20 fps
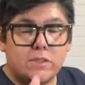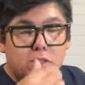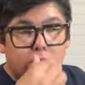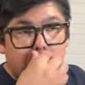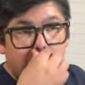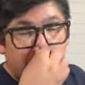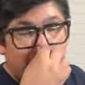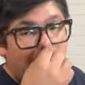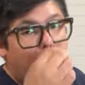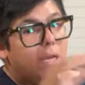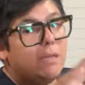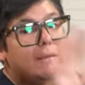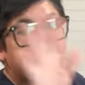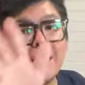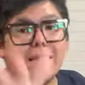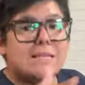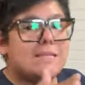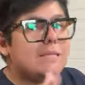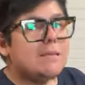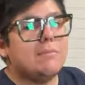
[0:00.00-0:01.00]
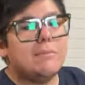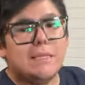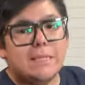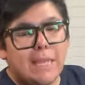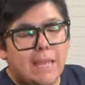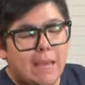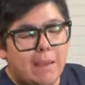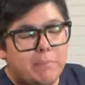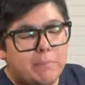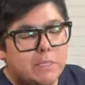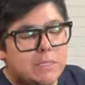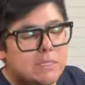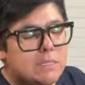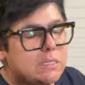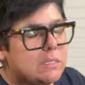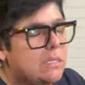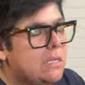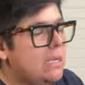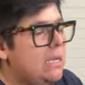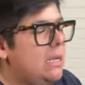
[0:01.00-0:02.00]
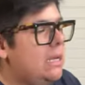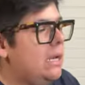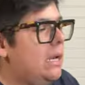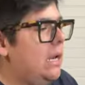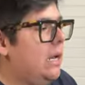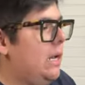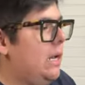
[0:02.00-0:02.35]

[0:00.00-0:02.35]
7:30, unless something happens.